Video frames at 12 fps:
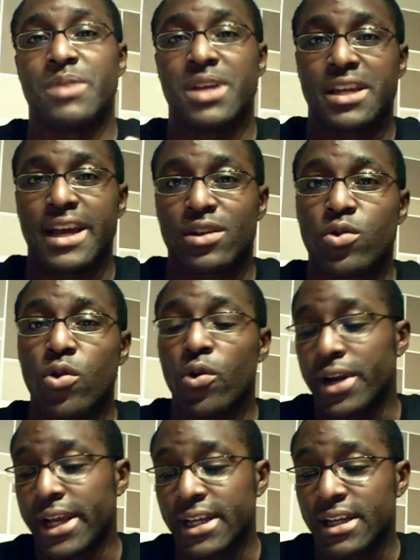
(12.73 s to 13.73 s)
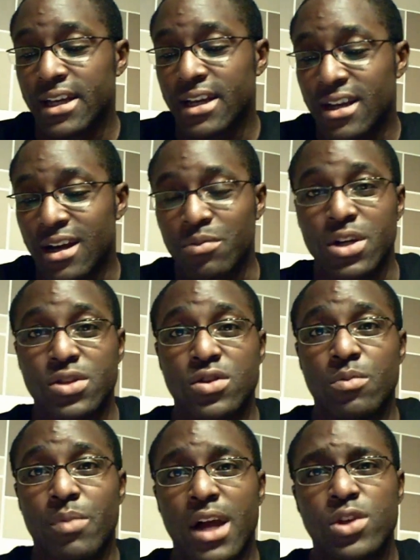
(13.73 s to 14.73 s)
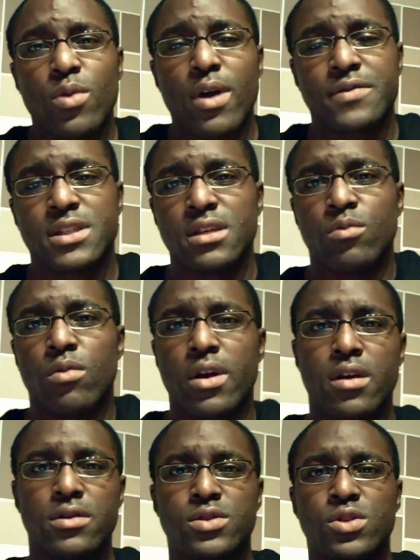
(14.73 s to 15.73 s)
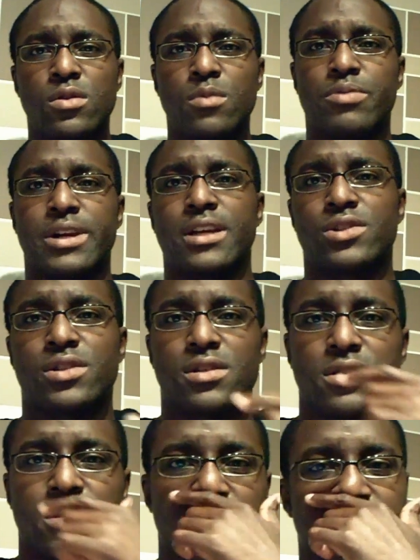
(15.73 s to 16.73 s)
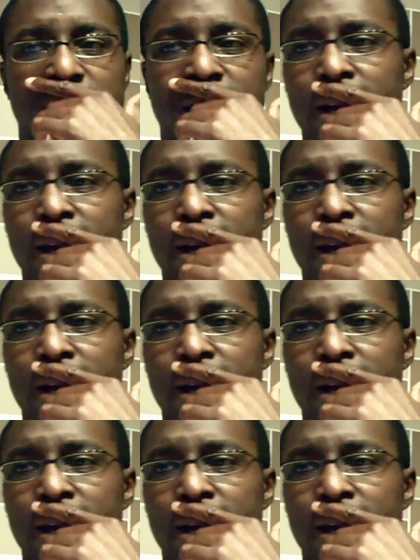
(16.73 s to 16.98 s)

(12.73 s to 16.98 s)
me again, Courtney. I'm going to do my UFC 102 predictions.